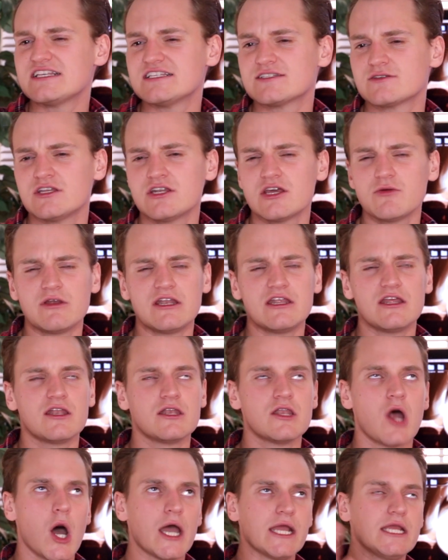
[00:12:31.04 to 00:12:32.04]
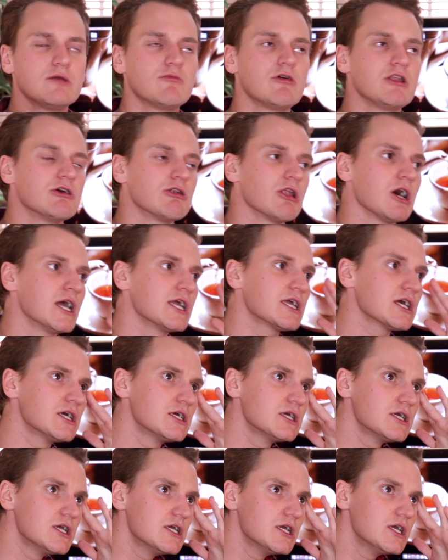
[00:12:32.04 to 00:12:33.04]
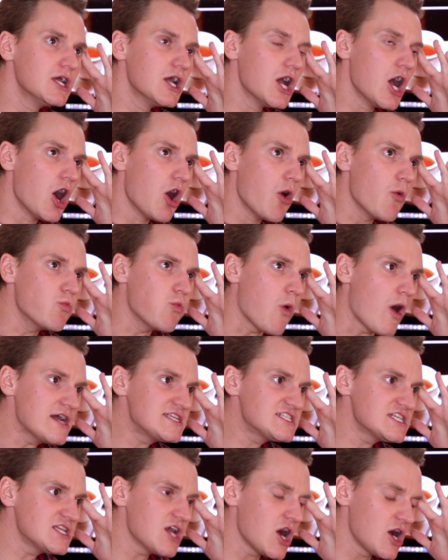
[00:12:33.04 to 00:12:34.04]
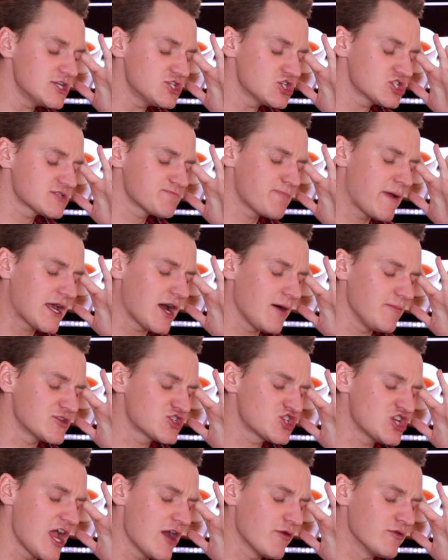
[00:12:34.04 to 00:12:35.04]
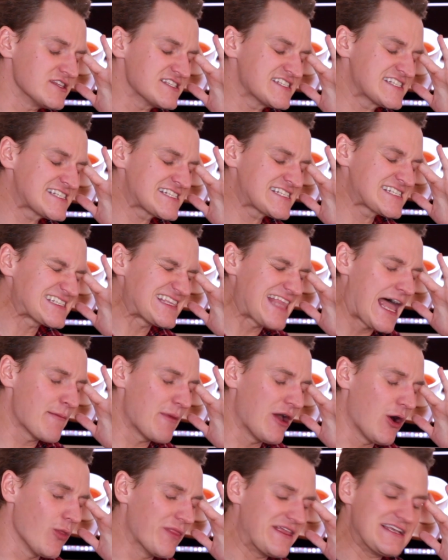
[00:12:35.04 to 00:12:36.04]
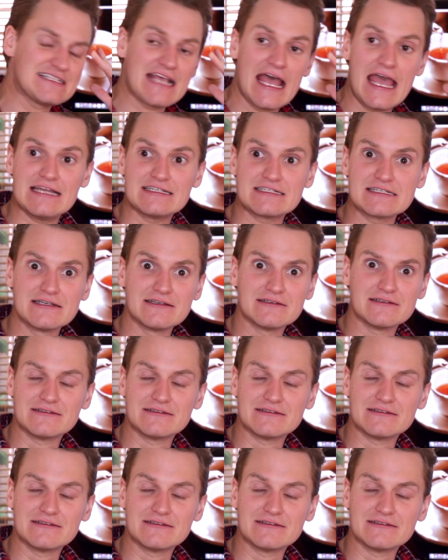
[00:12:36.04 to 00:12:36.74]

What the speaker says: things, you know, when at night, when you're like, why didn't I just pick up the chair and slam it on his head?